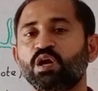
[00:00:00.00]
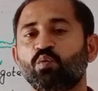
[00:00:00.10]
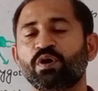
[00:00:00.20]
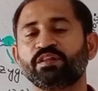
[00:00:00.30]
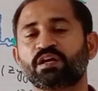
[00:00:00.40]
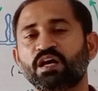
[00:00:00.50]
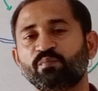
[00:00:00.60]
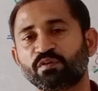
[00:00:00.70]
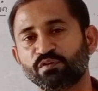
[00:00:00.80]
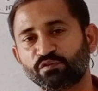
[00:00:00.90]
When they
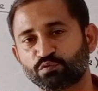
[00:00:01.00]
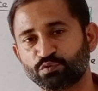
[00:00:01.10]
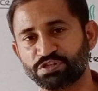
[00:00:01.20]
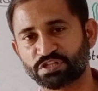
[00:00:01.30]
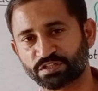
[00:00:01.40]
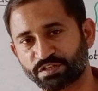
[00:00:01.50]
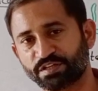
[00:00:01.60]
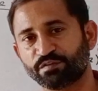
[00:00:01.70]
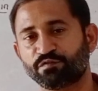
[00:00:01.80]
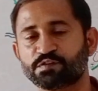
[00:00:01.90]
come close to each other,
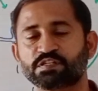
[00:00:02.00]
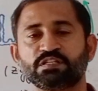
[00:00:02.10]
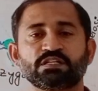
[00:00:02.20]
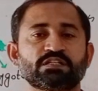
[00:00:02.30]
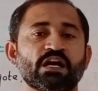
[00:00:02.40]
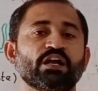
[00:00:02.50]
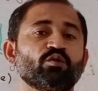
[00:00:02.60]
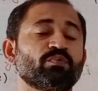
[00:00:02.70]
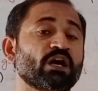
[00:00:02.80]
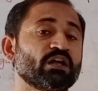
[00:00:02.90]
then first their
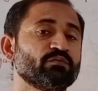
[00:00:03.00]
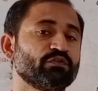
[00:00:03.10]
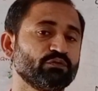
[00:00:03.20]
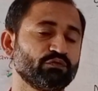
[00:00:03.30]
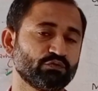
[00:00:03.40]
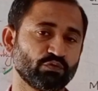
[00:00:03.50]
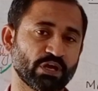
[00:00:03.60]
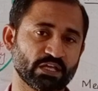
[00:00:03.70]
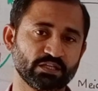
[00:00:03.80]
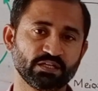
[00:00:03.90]
cytoplasm fuse
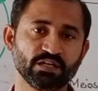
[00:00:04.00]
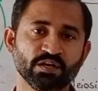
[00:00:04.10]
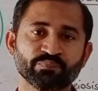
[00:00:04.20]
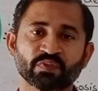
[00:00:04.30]
together